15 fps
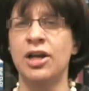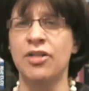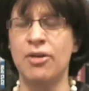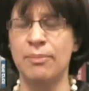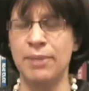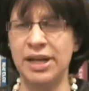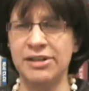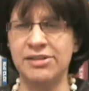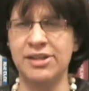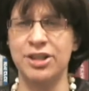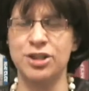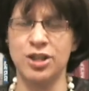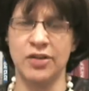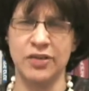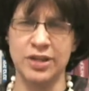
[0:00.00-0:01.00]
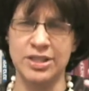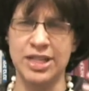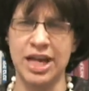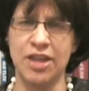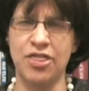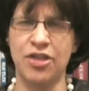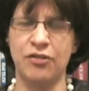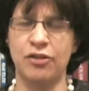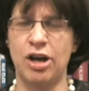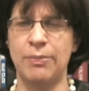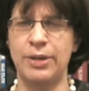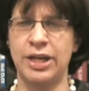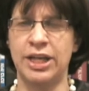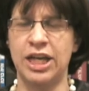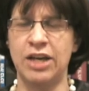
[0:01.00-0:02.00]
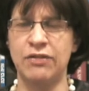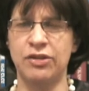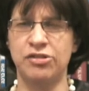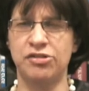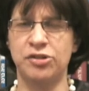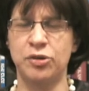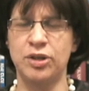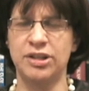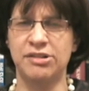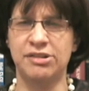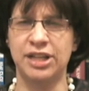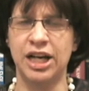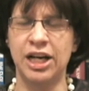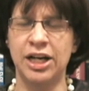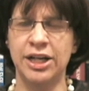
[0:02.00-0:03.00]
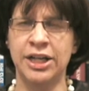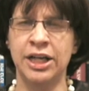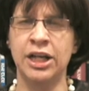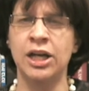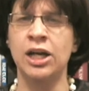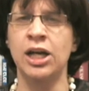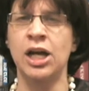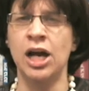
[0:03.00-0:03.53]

The message of the death of Rabbi Akiva's students dying,